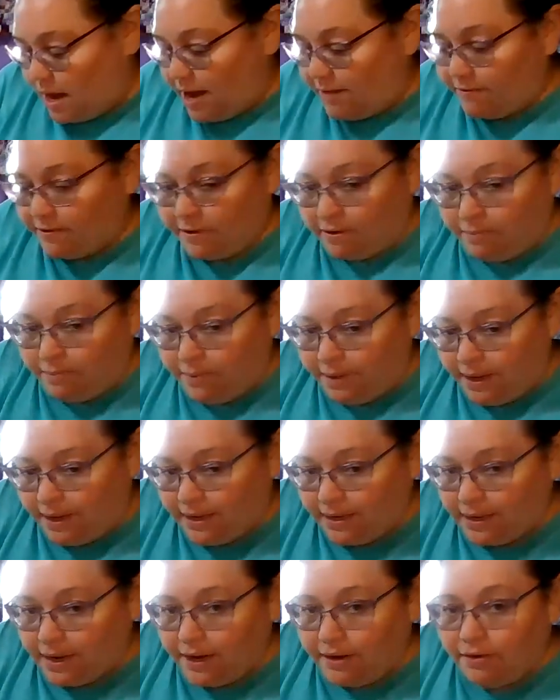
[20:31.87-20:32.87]
I have a little
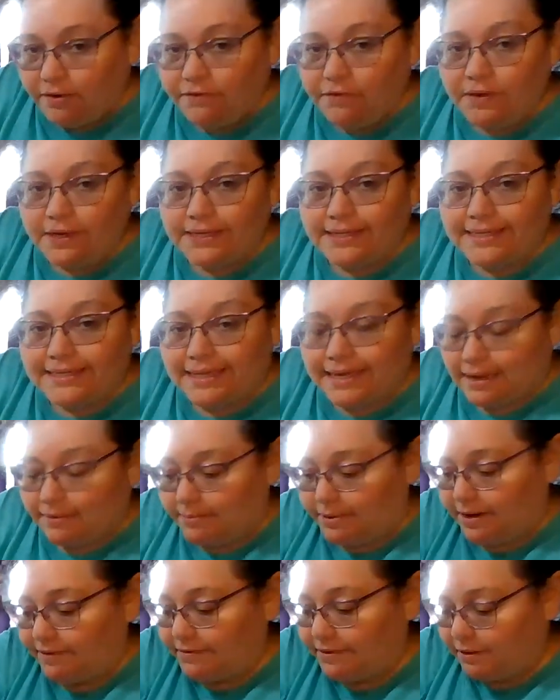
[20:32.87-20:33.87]
pin. I don't know if you can see
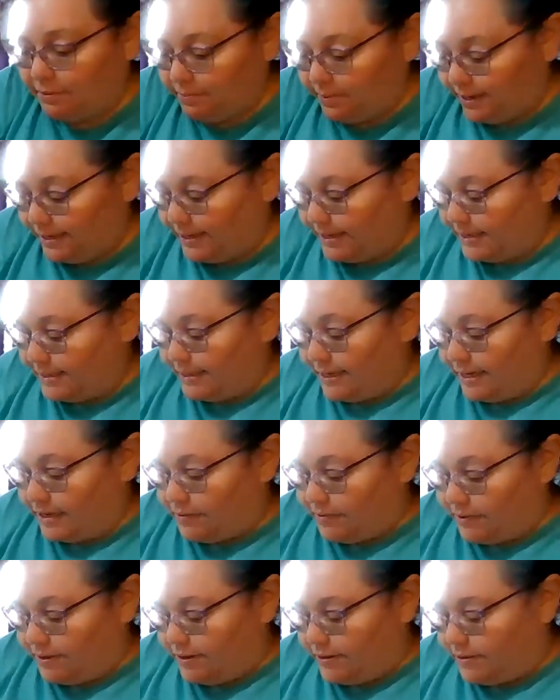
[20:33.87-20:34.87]
it, but I have a little pin
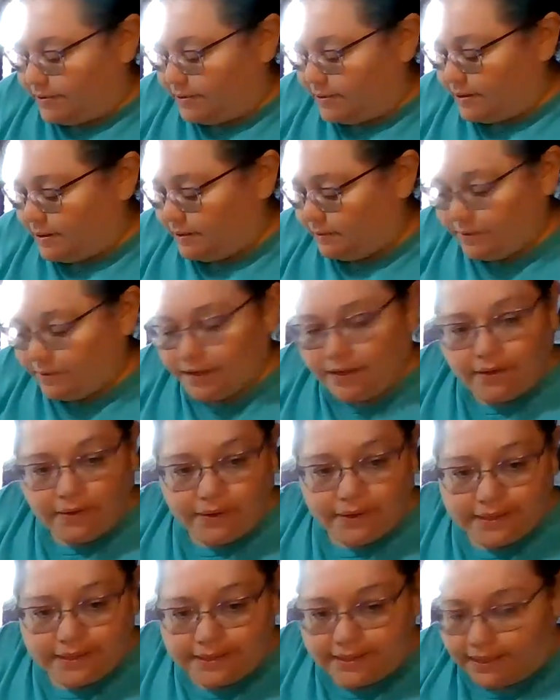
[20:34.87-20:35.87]
container there. I don't think
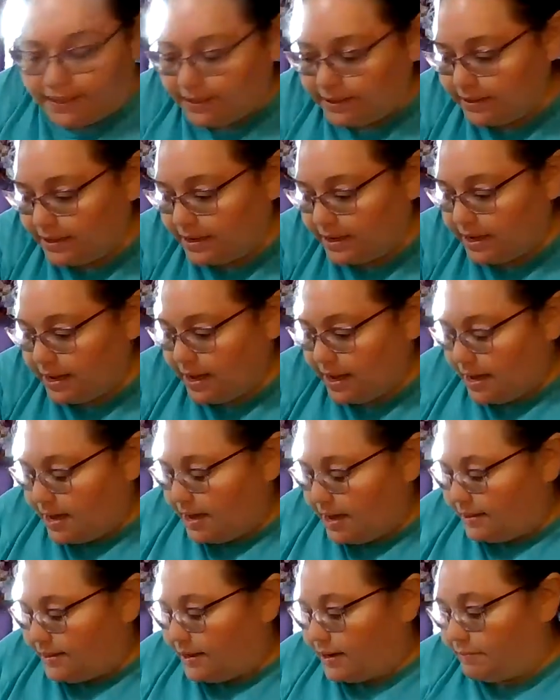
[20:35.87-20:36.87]
you can see it.
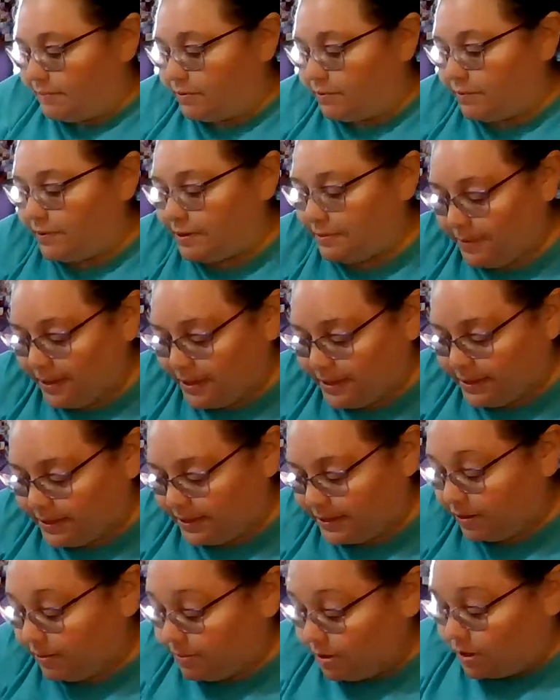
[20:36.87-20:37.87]
That I'm throwing the
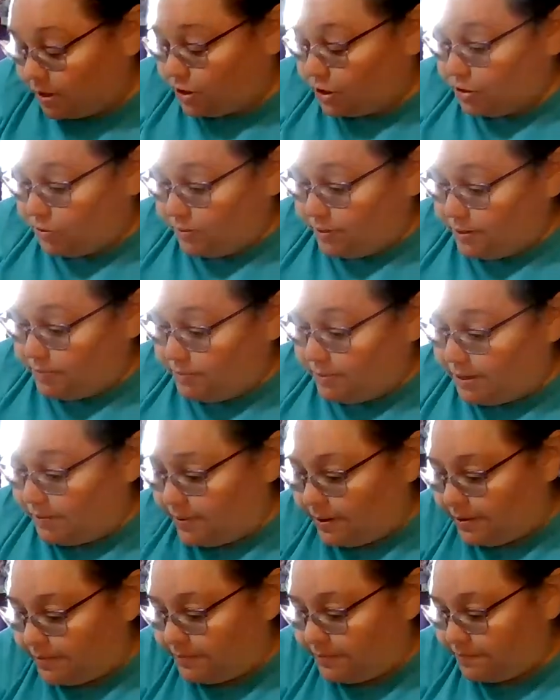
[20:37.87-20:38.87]
pins in. So I'm not just throwing them
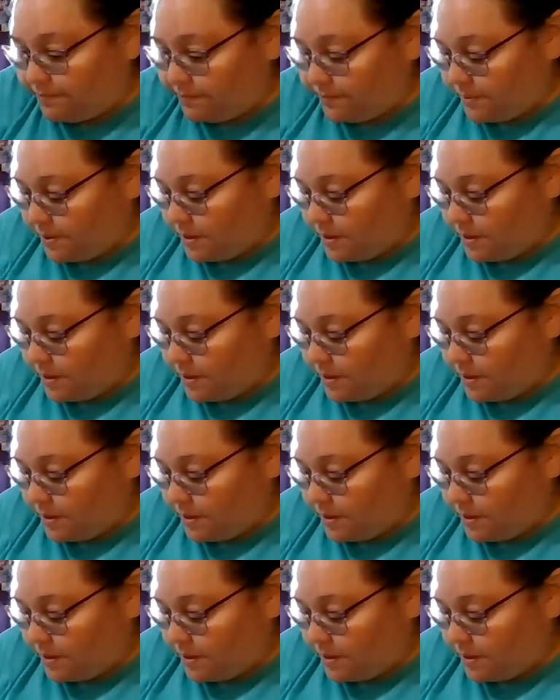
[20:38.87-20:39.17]
anywhere.